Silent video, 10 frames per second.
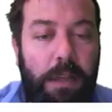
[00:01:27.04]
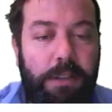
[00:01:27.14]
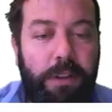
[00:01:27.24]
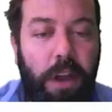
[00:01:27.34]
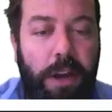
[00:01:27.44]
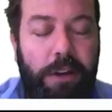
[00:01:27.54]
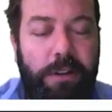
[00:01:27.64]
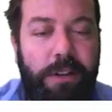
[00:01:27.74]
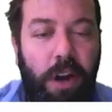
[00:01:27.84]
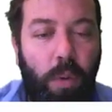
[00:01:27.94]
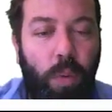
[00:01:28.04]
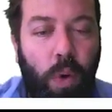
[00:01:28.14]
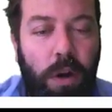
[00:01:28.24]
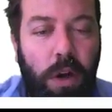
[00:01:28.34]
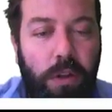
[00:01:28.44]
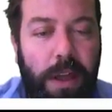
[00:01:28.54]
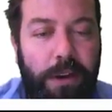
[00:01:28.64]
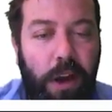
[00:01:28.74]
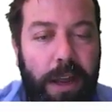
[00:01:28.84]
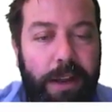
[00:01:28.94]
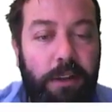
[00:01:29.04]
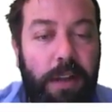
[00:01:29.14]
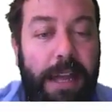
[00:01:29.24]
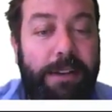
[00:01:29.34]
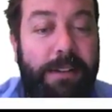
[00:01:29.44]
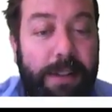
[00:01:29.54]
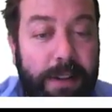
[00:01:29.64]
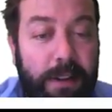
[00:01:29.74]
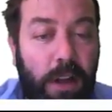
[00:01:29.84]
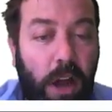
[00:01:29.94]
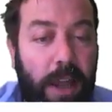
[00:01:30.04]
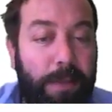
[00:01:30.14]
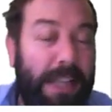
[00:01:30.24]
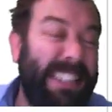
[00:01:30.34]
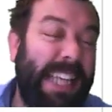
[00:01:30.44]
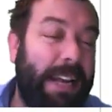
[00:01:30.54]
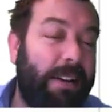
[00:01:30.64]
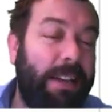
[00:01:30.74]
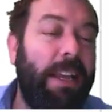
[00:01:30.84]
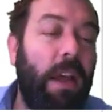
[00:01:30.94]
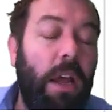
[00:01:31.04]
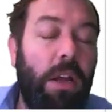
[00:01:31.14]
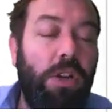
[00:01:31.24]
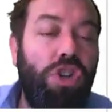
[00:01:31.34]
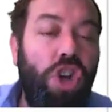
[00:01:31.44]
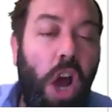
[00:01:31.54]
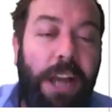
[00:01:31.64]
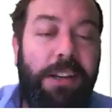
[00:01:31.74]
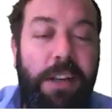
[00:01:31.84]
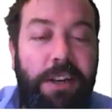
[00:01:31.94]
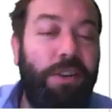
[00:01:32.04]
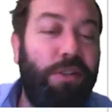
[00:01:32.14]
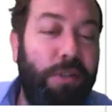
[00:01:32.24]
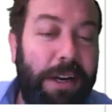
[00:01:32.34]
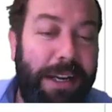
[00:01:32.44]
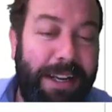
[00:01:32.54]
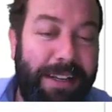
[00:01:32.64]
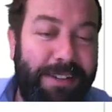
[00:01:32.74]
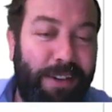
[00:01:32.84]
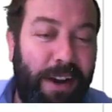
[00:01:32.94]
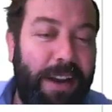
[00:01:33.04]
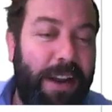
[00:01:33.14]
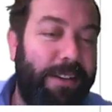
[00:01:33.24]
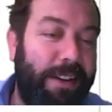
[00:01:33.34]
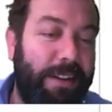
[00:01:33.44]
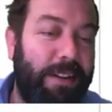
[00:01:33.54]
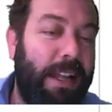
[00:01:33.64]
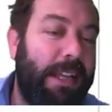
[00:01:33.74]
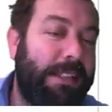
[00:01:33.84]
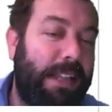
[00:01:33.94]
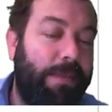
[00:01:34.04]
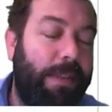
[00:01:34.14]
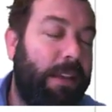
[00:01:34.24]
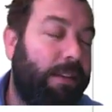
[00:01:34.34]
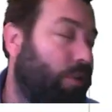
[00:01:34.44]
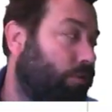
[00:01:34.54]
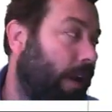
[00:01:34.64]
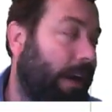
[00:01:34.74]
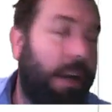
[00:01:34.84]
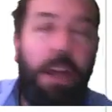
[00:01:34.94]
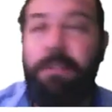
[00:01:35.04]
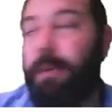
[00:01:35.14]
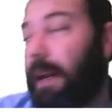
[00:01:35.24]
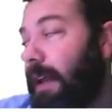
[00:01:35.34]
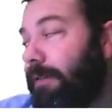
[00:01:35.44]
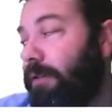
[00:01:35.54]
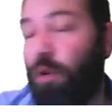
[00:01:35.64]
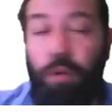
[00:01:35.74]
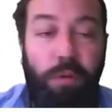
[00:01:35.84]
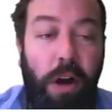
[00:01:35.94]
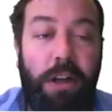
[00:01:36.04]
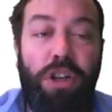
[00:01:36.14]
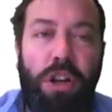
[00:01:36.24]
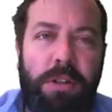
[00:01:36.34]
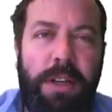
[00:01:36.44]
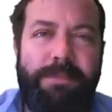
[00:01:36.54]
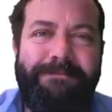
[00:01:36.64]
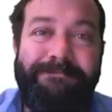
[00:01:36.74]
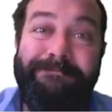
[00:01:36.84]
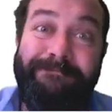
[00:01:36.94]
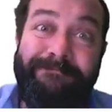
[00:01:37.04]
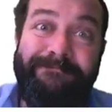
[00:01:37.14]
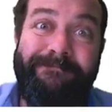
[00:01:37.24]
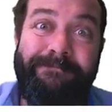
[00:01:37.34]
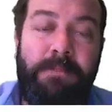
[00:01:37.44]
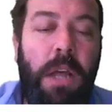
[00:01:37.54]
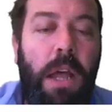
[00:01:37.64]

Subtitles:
So the idea is that I walk along that diagonal until I am exactly 90 degrees, right? Until something is directly over my left or right shoulder. And